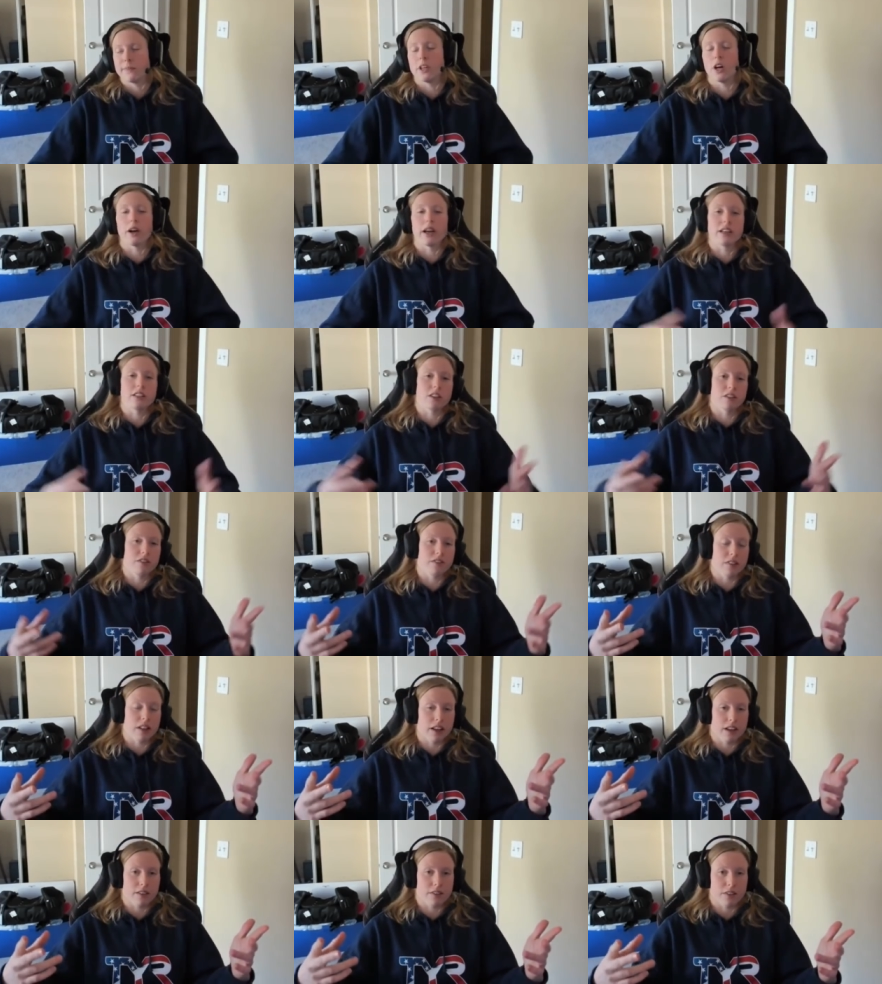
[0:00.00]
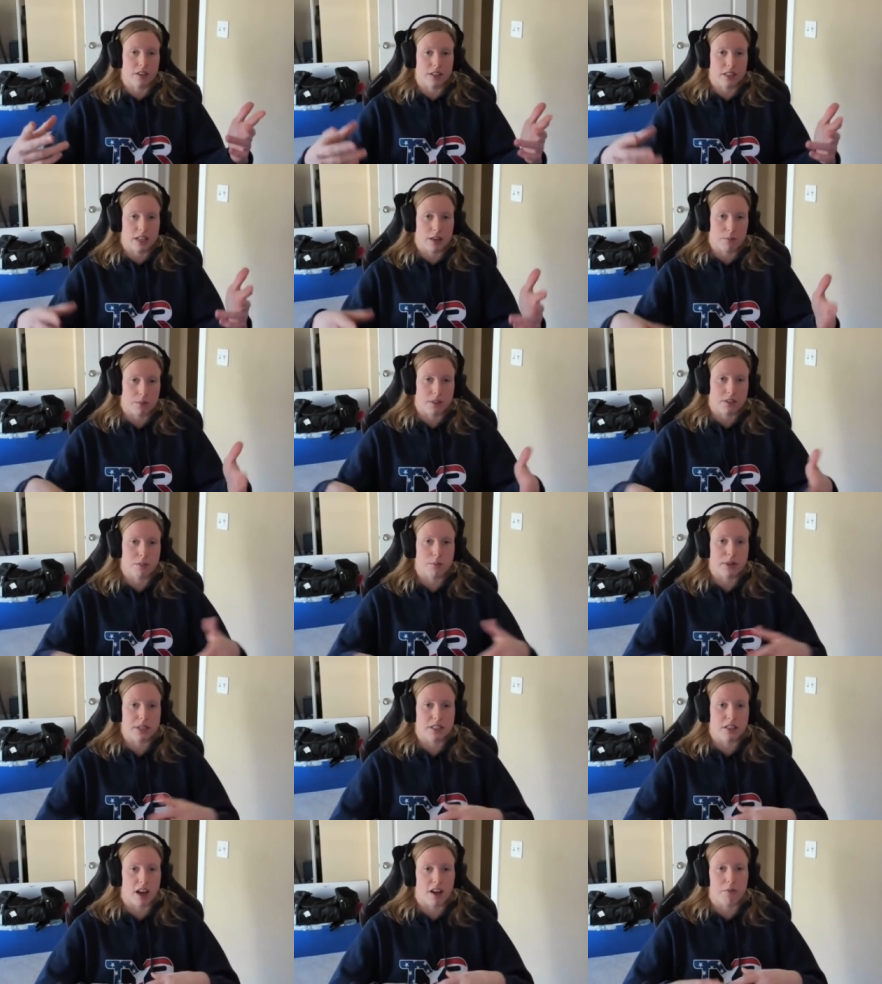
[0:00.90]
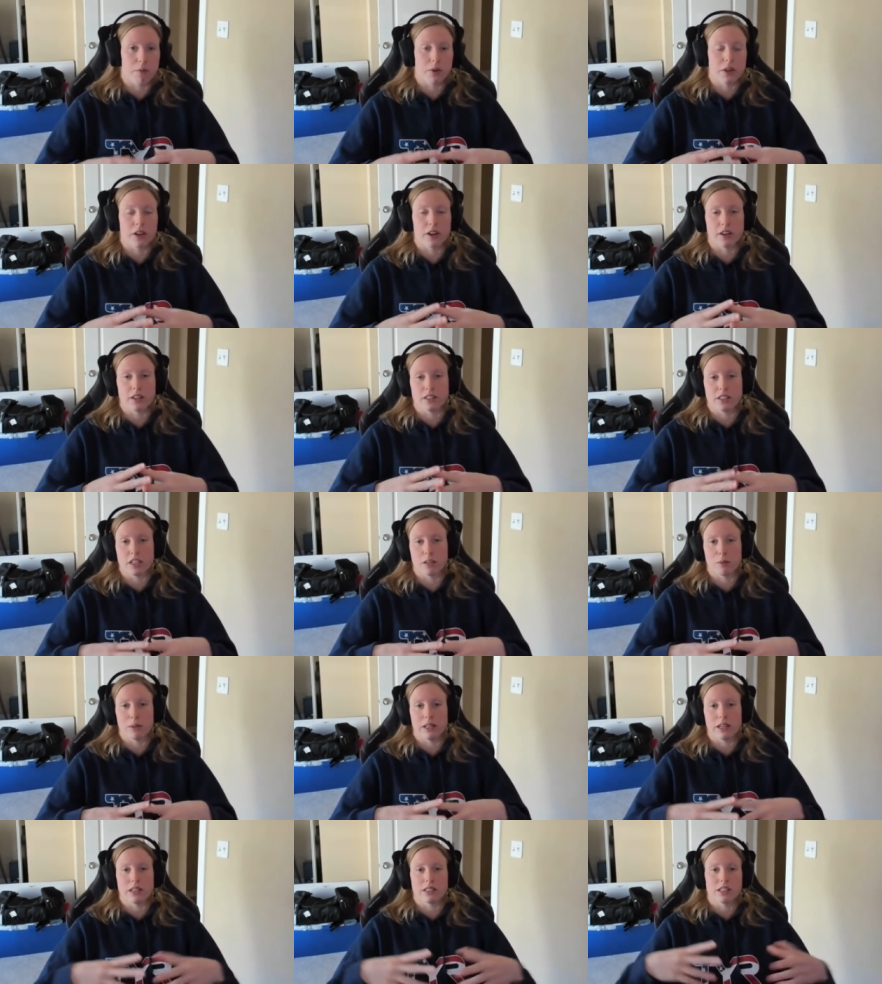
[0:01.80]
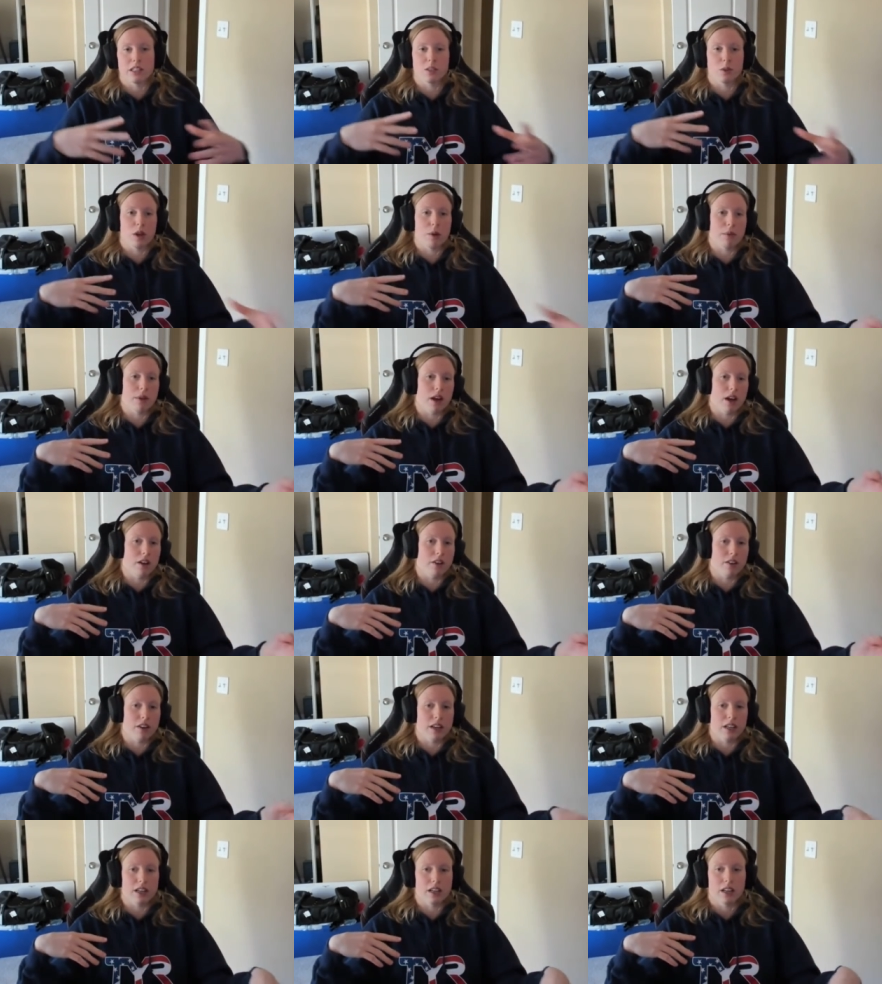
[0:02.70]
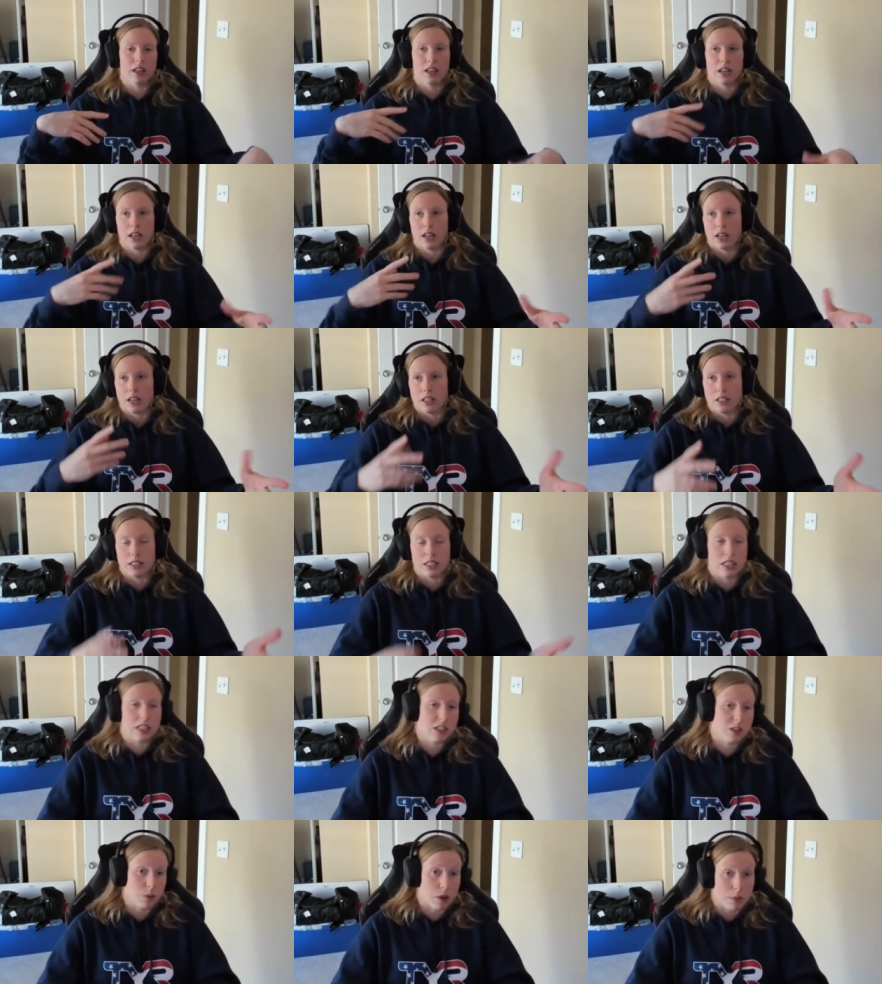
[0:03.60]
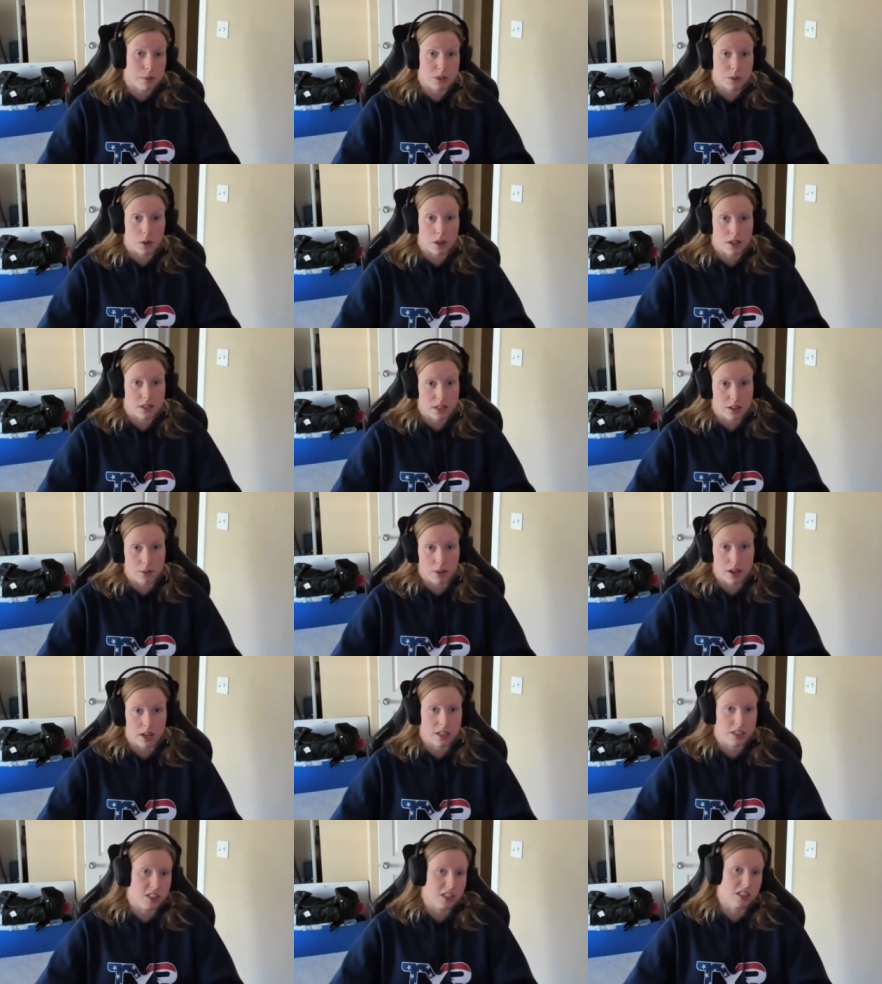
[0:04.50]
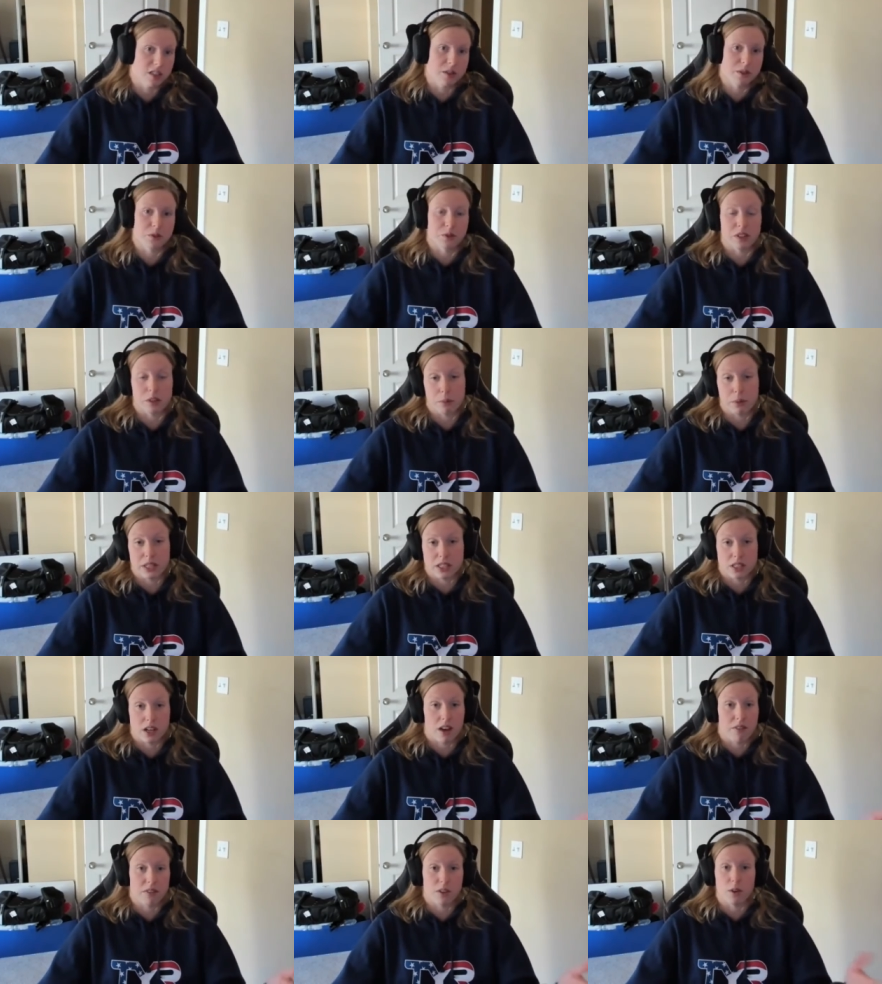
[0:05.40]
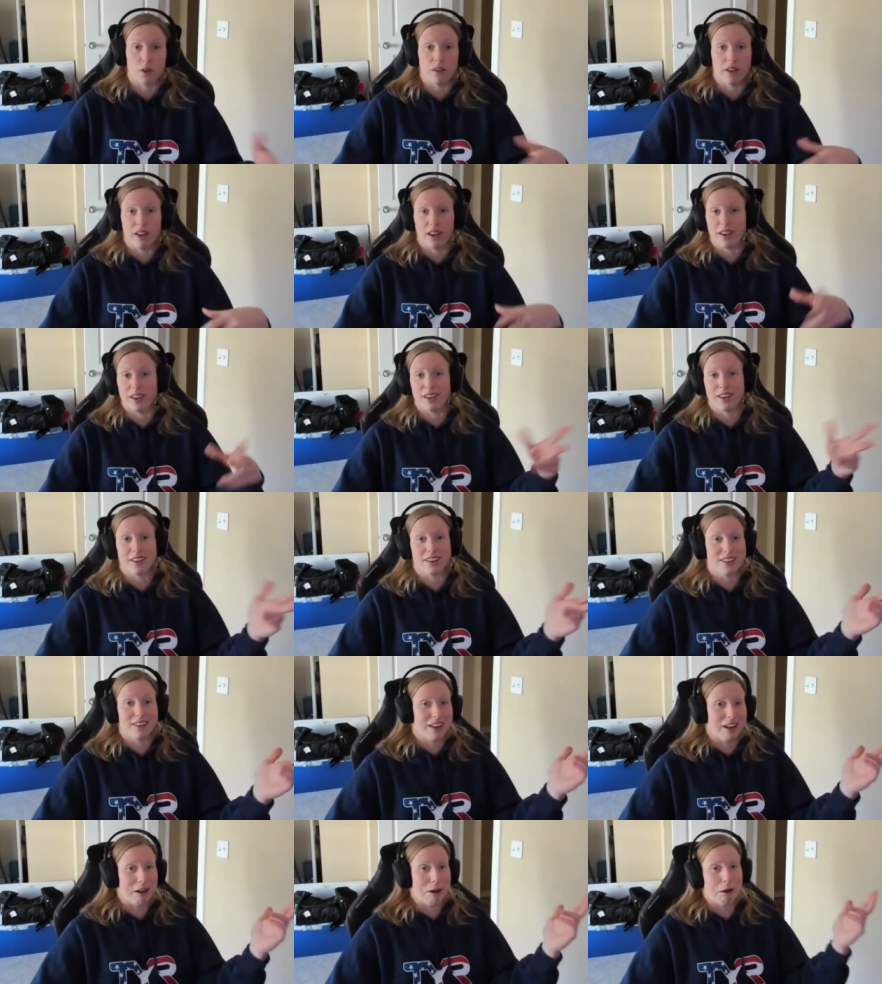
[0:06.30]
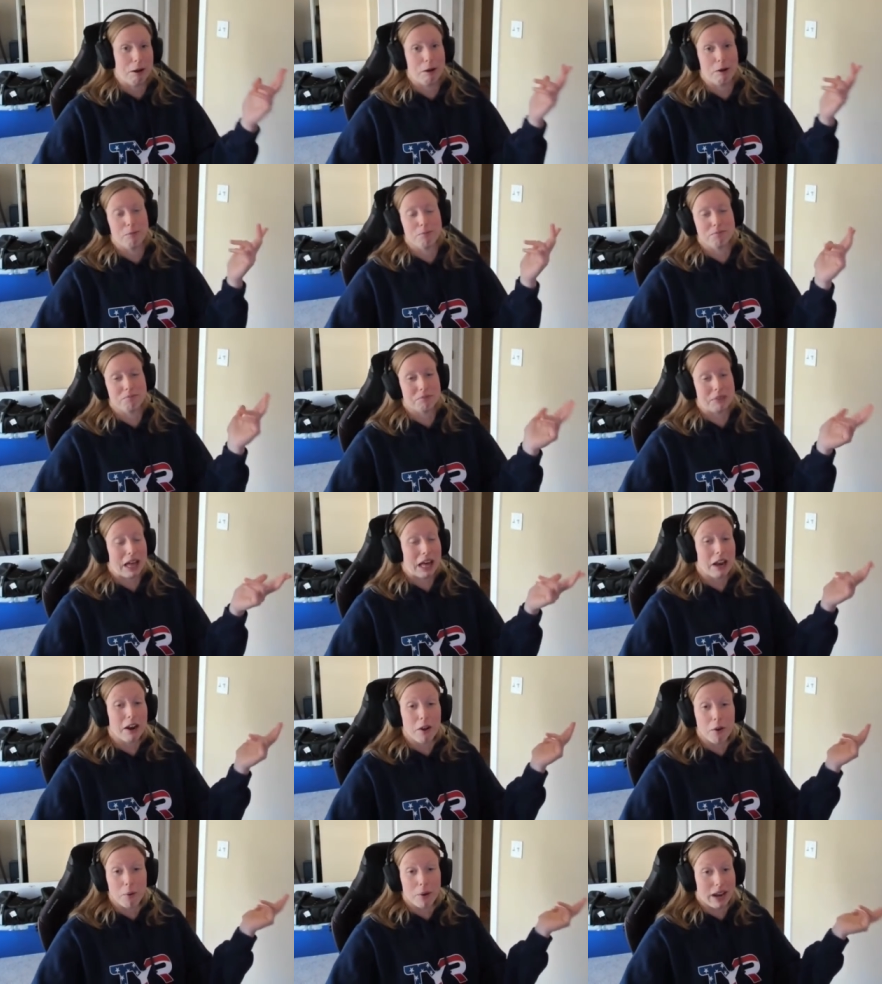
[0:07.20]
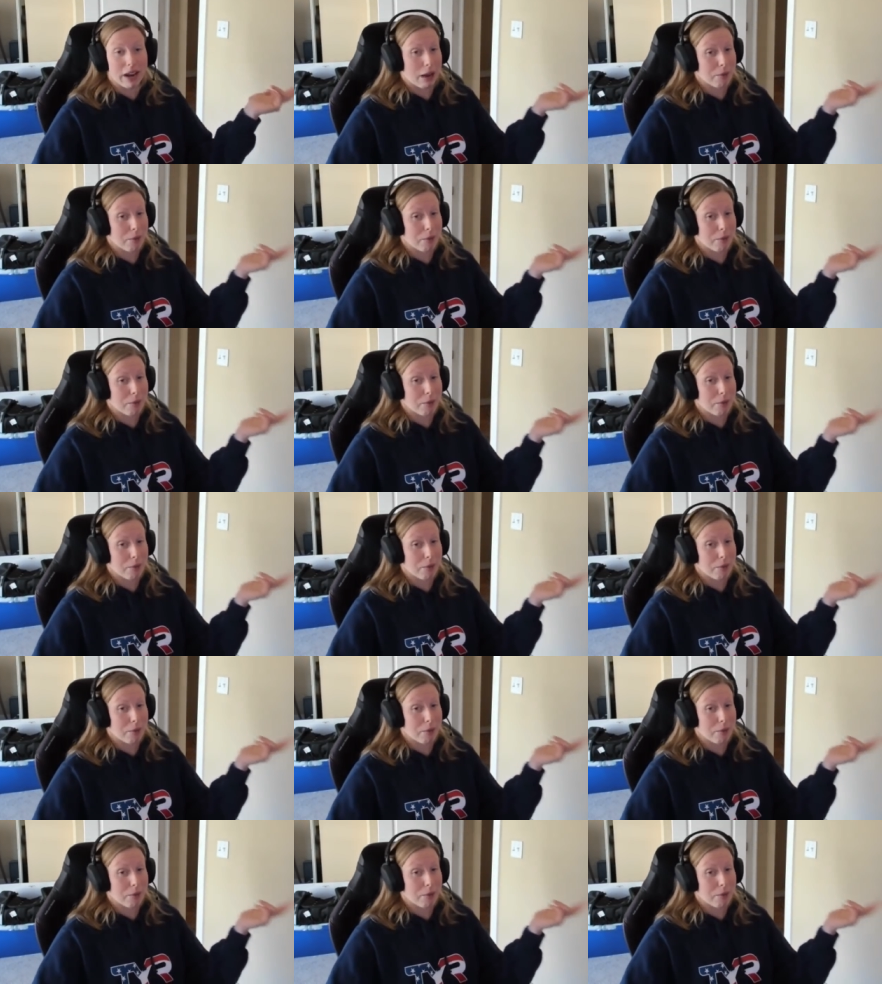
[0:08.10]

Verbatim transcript: okay. So f- like for example, so my sophomore year at NCAA's, I swam the hundred. Didn't swim as well as I wanted to. I was really pissed off the whole day. Um, I don't know what